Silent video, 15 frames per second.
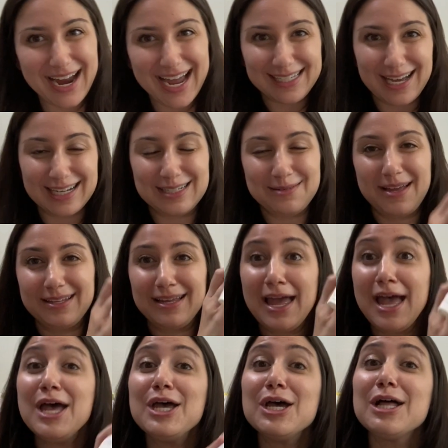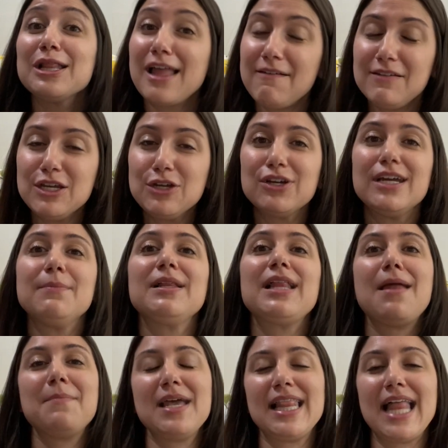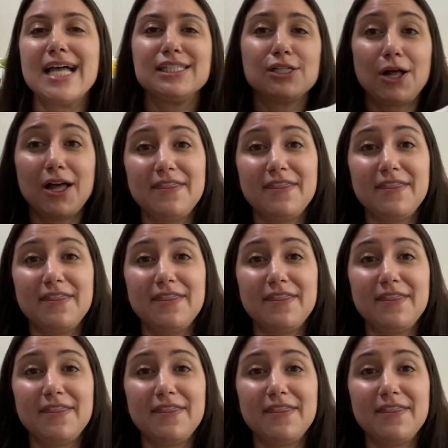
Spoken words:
I talked about loving cream a lot in my last haul.